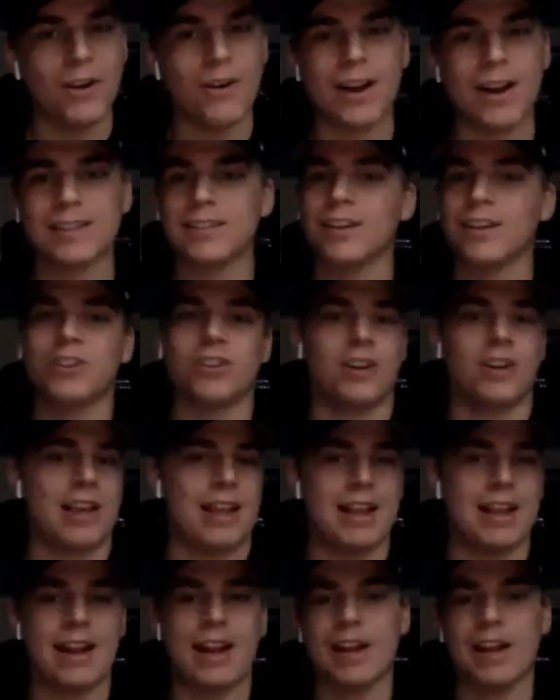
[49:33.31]
I touch on
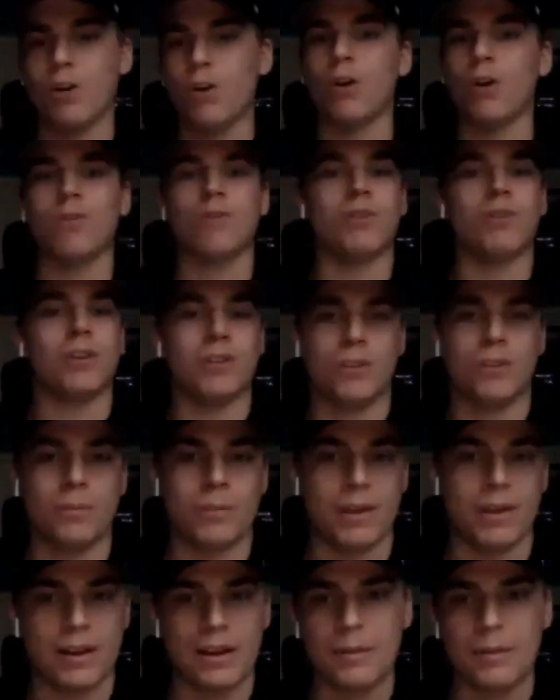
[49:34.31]
it and I go over a little
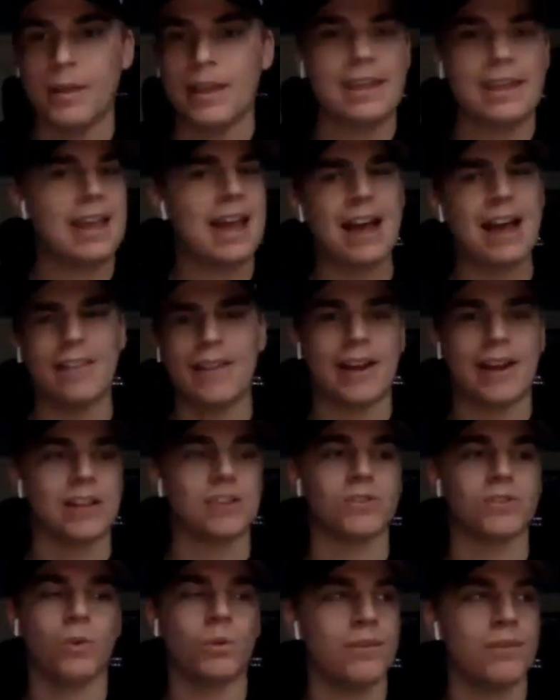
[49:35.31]
bit and I'm like, yeah, like I
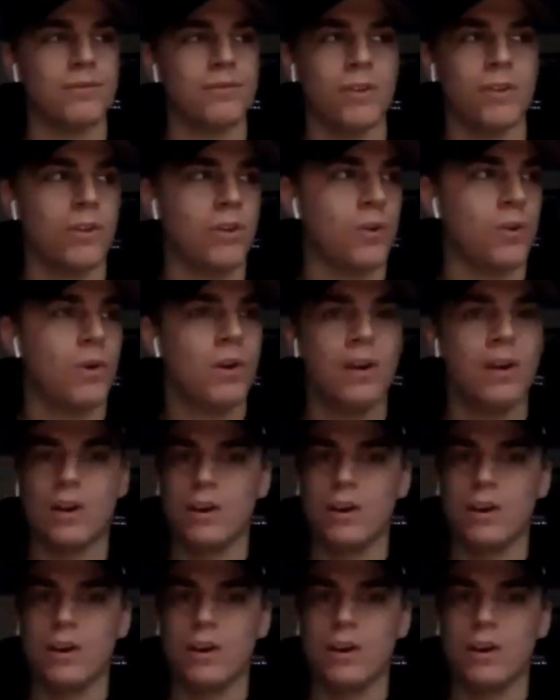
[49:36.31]
totally feel you.